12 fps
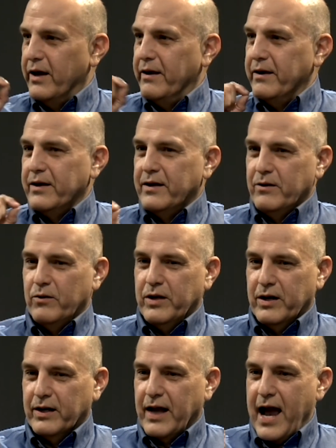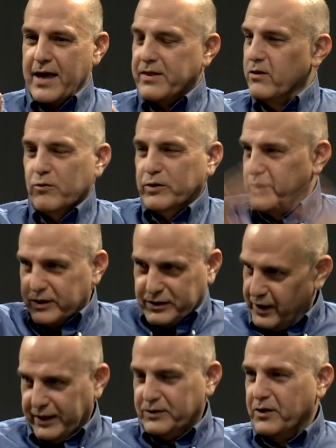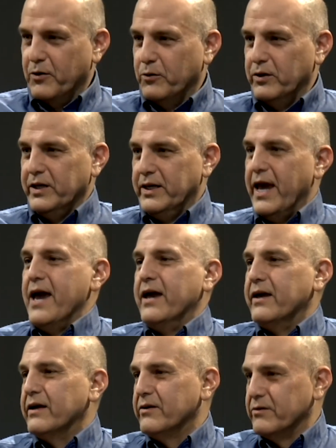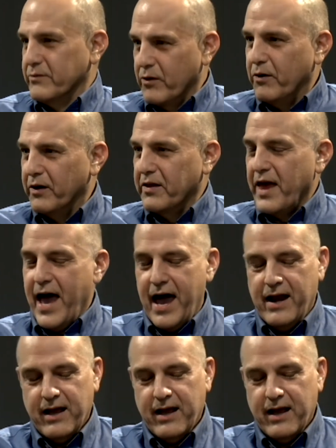in, in a guy, then you were just like totally gay and all of that.